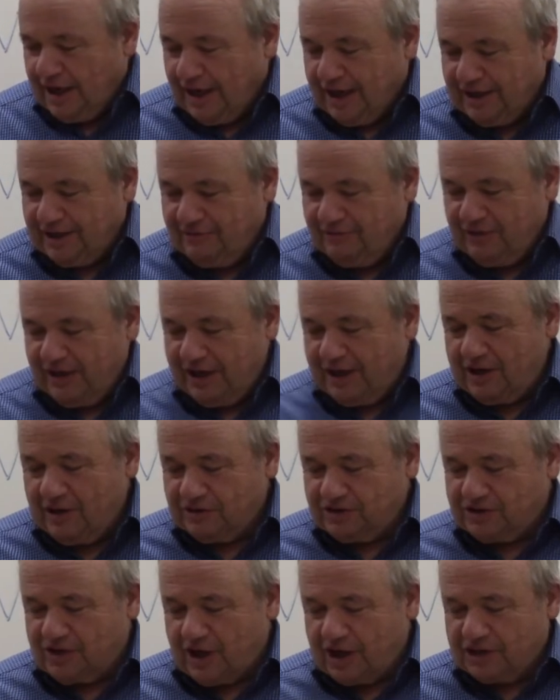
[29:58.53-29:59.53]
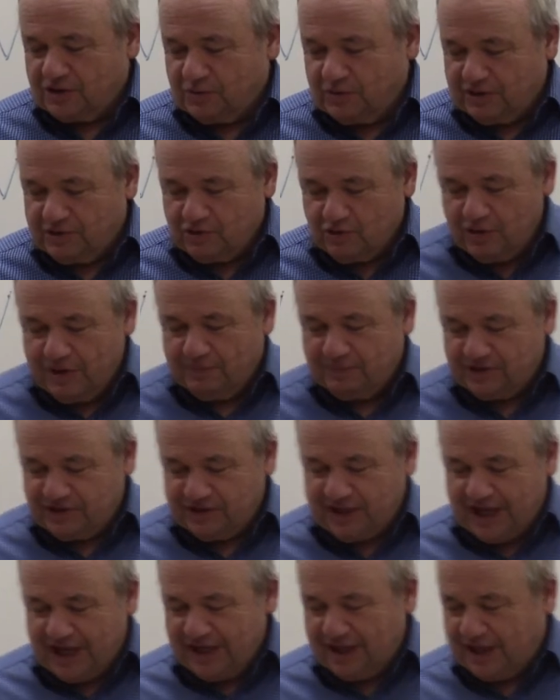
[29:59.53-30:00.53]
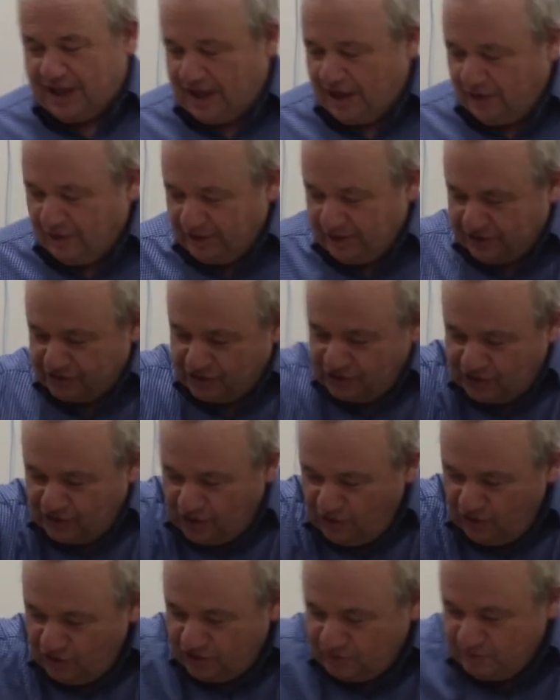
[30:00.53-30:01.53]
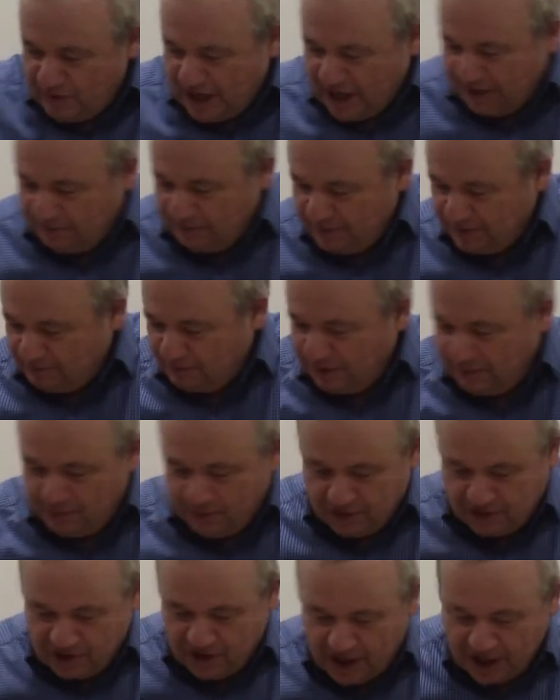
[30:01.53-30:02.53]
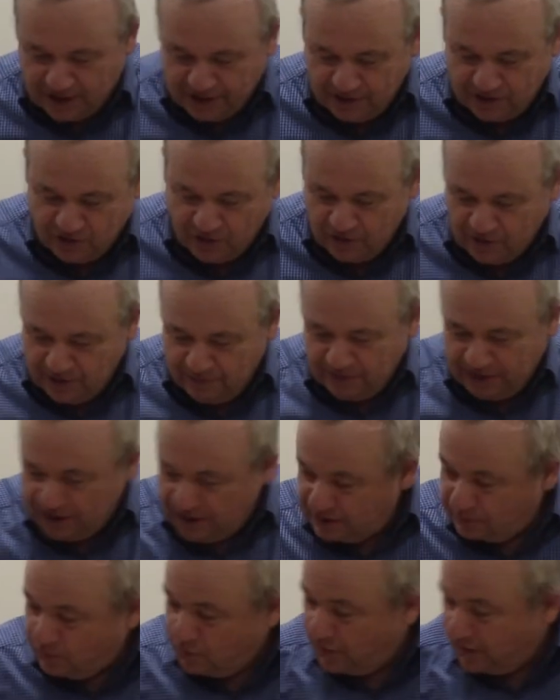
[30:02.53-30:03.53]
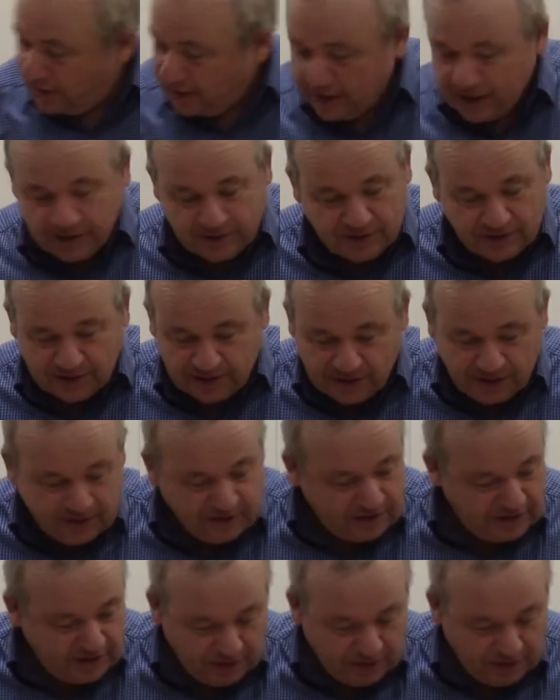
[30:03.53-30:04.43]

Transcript: the video starts with Trump standing here, and there's a huge map, and people are talking to him, and he's pointing up to this, and